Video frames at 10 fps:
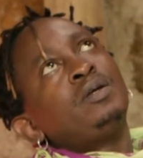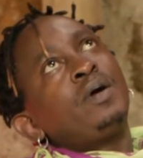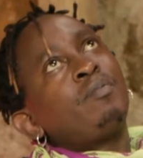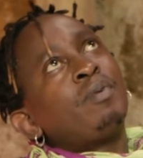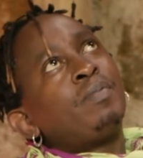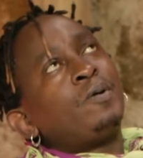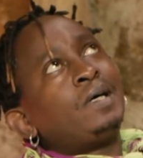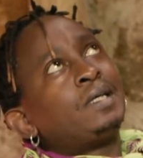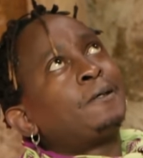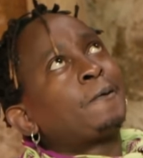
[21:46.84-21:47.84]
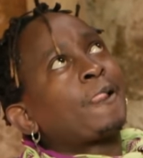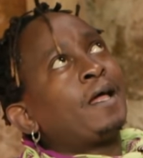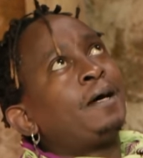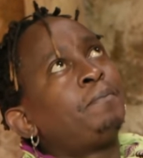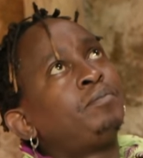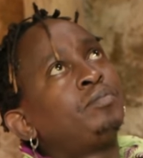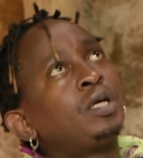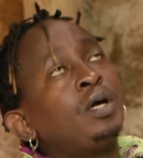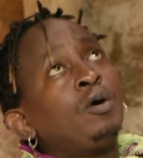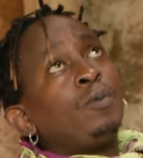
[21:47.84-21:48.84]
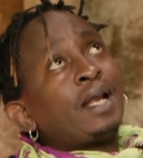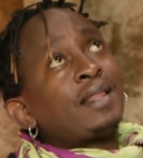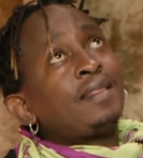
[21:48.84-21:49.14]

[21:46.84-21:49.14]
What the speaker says: Do I remember one? Mm. Well,